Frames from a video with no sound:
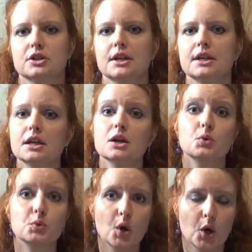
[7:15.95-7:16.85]
he
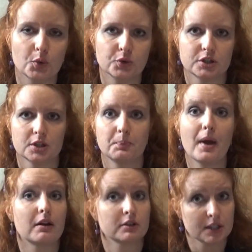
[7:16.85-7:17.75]
wrote
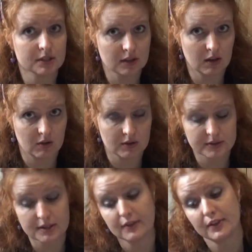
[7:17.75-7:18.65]
Paradise
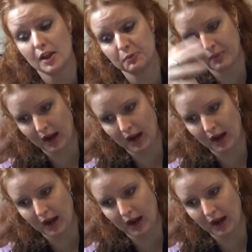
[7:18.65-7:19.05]
Lost and then